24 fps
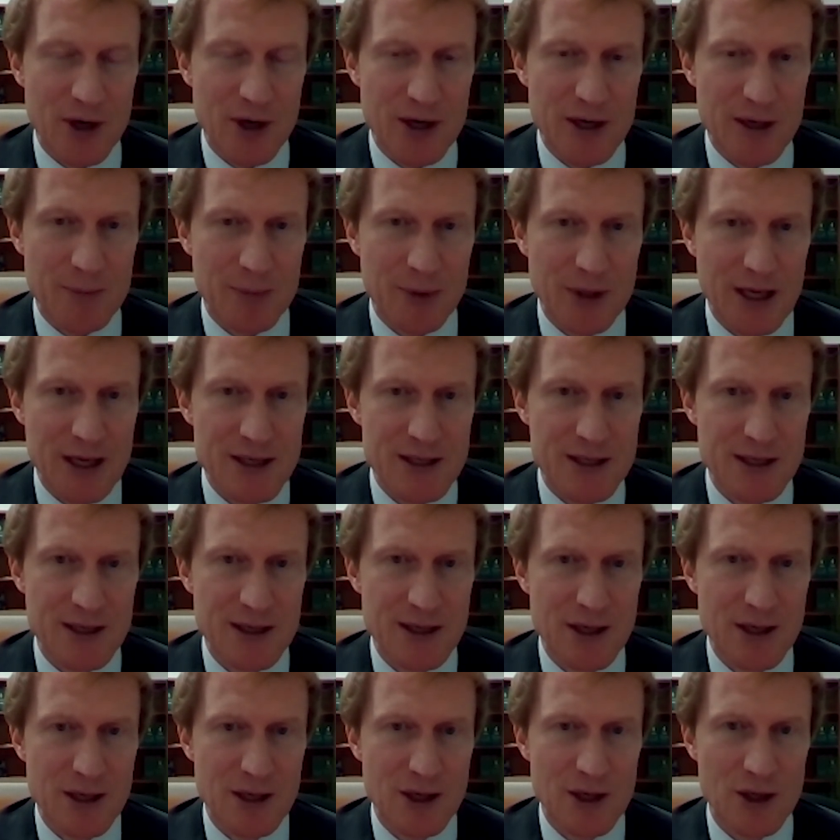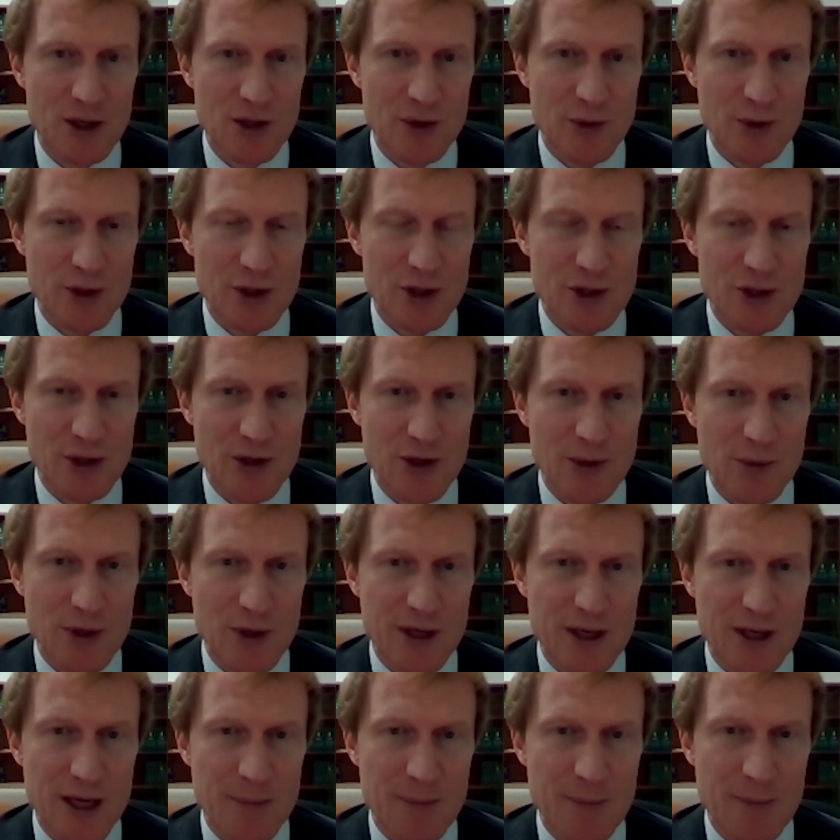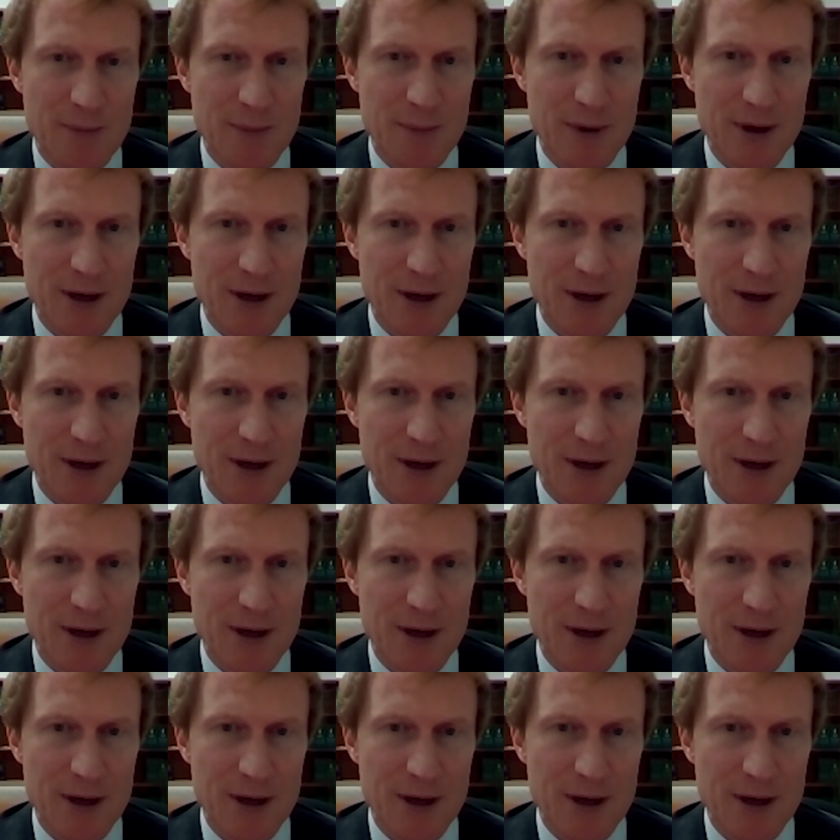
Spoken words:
into place to ensure that we keep